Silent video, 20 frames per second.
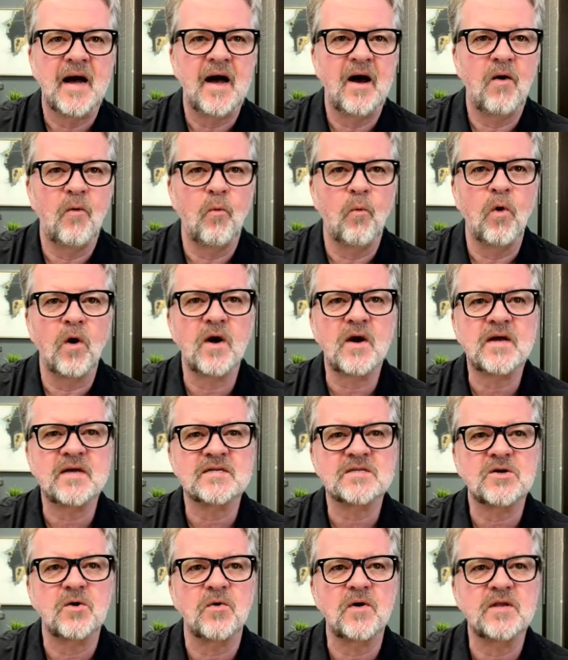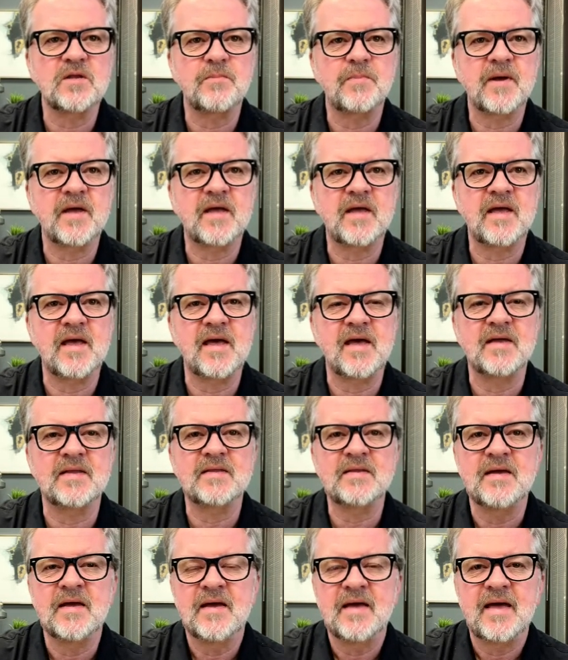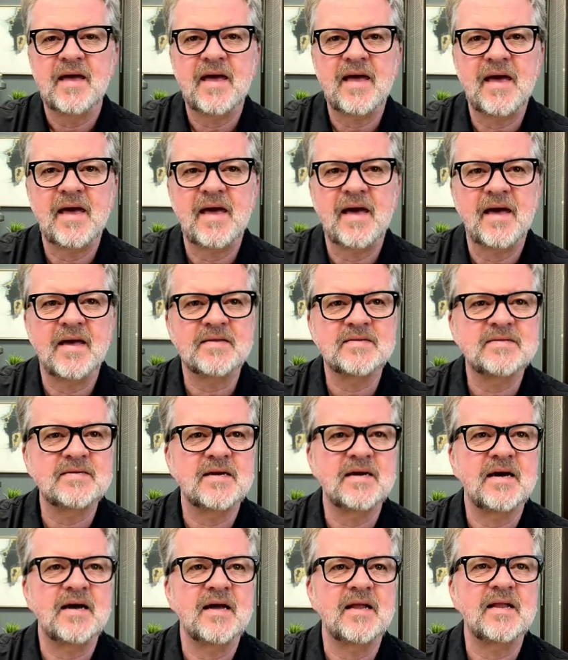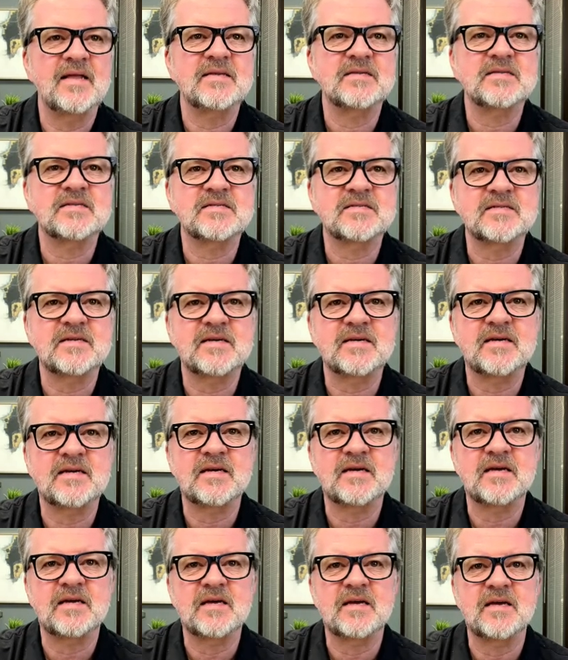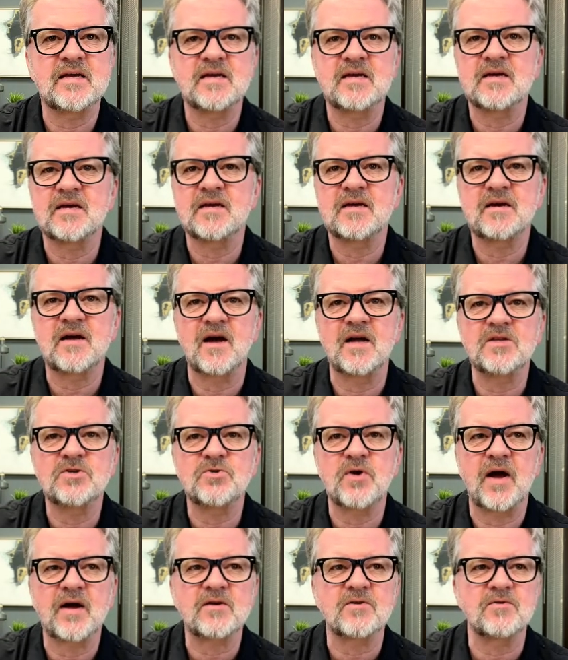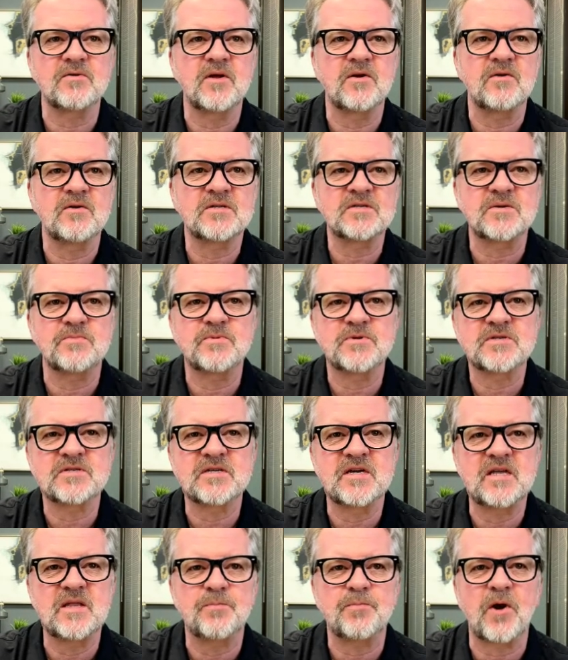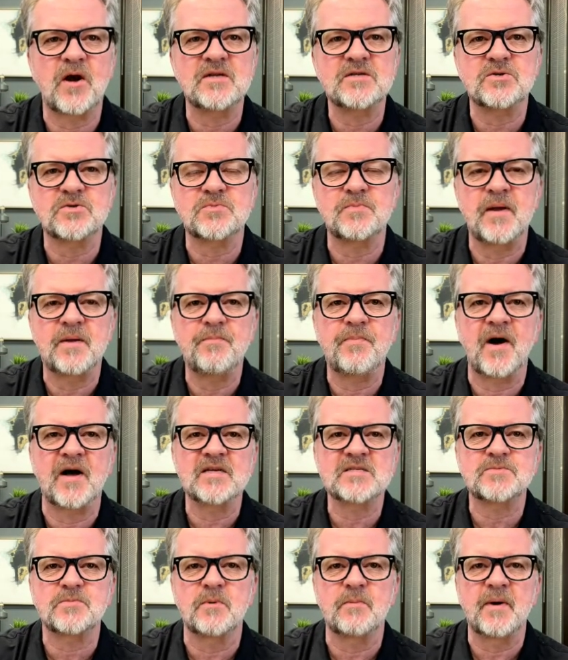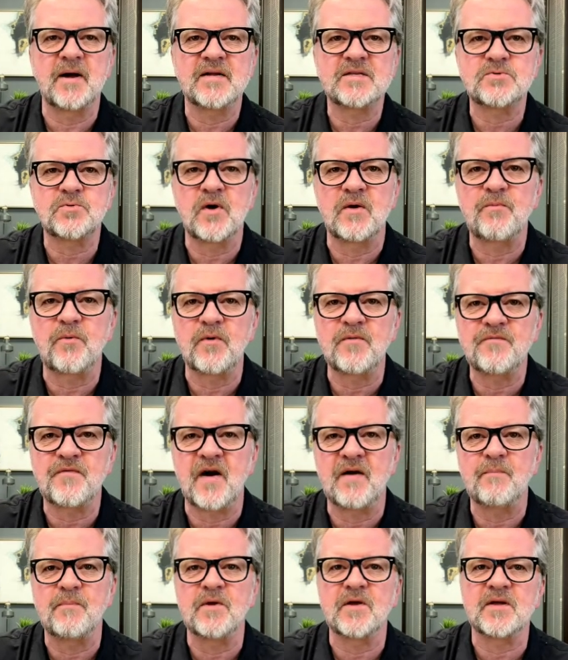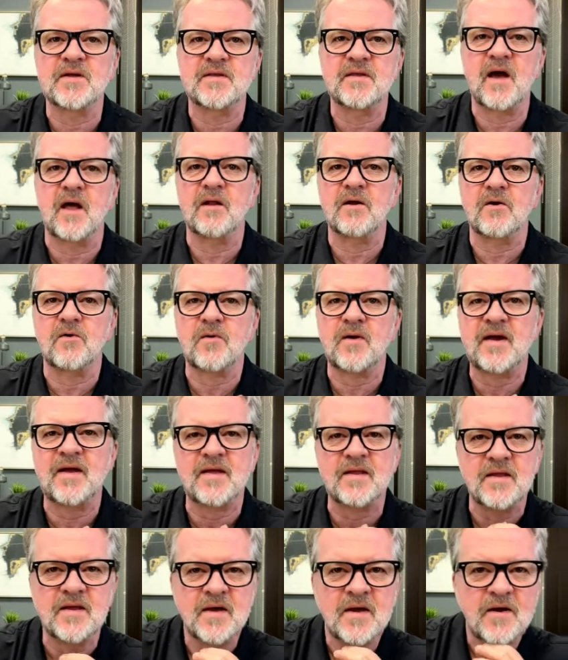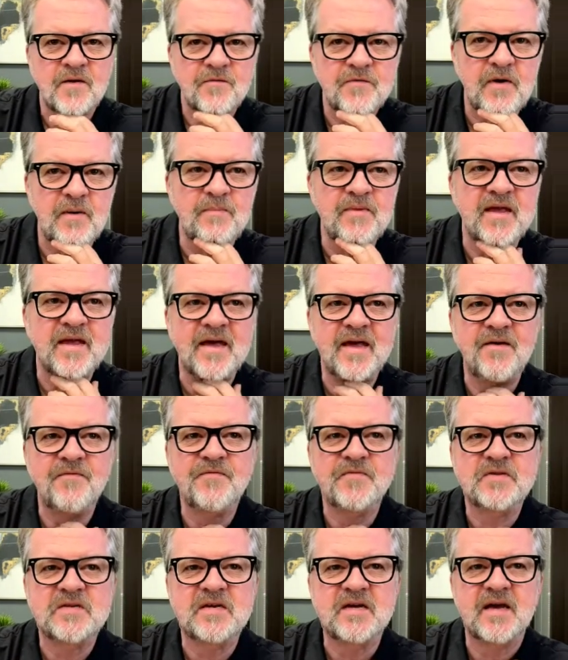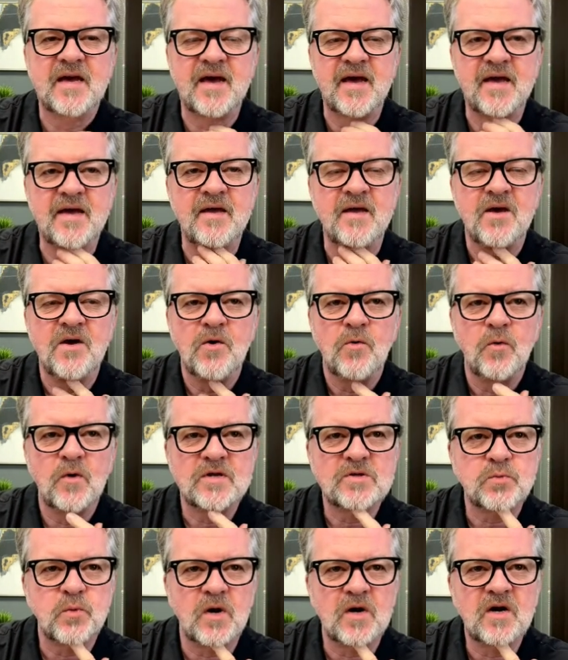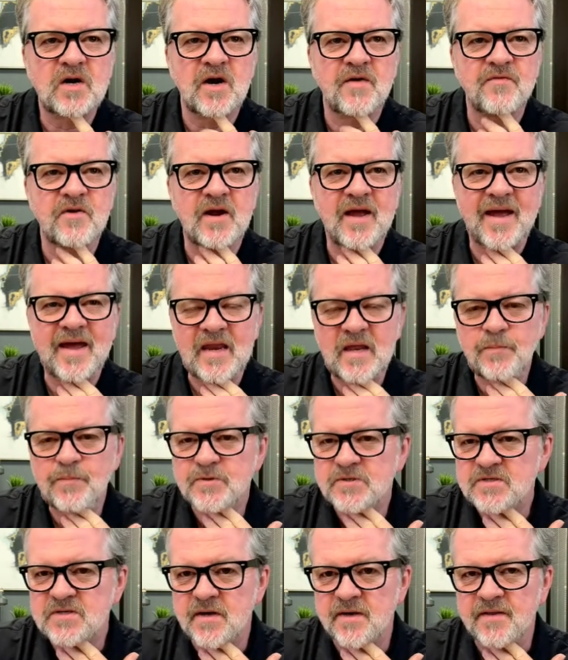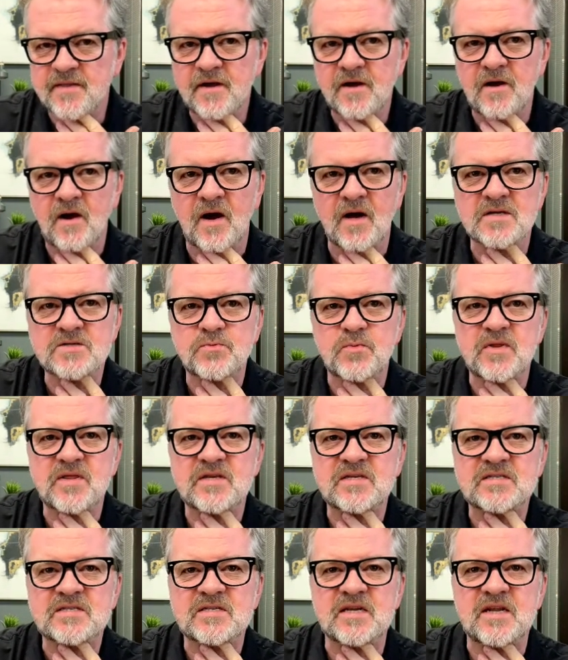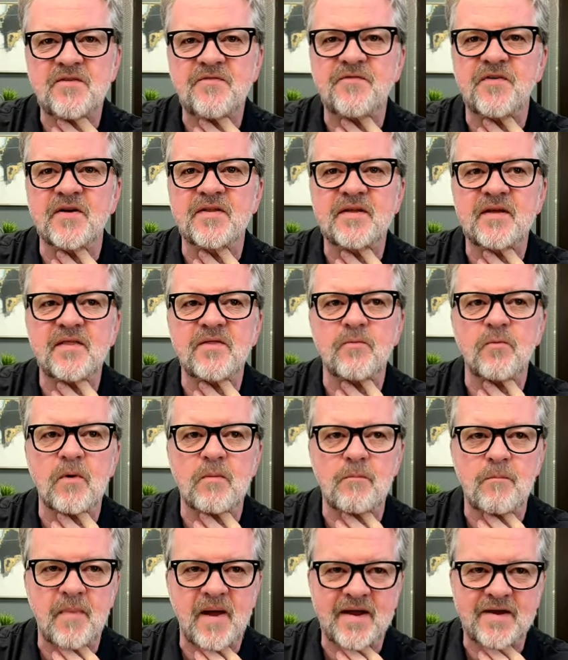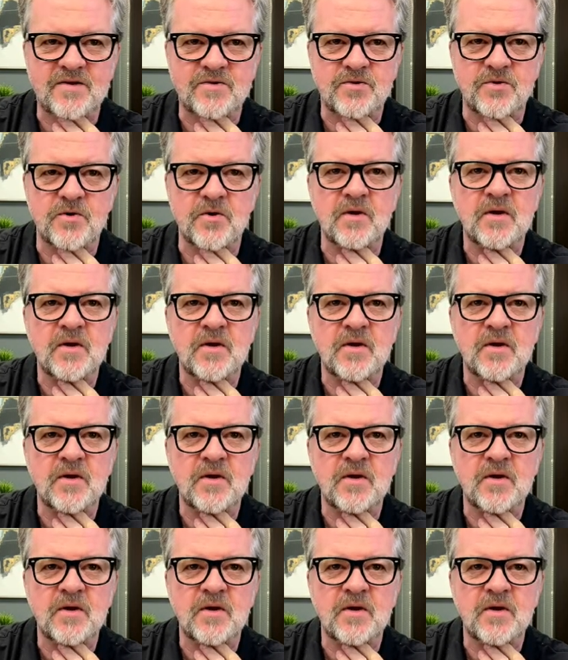work is going to begin, and let's see, contractor notice to proceed. The project was made possible by a $12.5 million grant from the FTA, which will cover 80% of the cost, with the city funding the remainder.